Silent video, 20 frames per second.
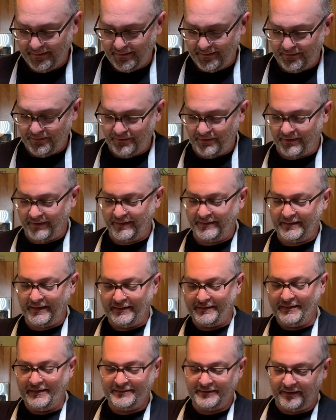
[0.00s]
So now I'm gonna take
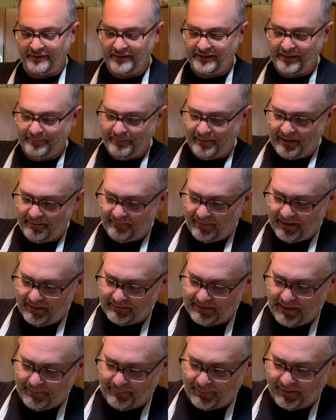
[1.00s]
this. I'm gonna dip it in my
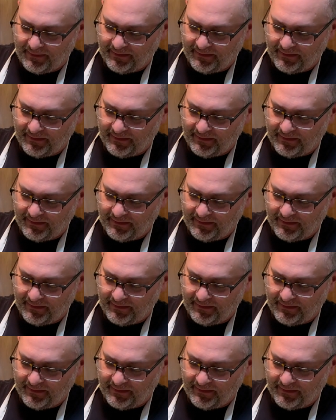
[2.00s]
dip.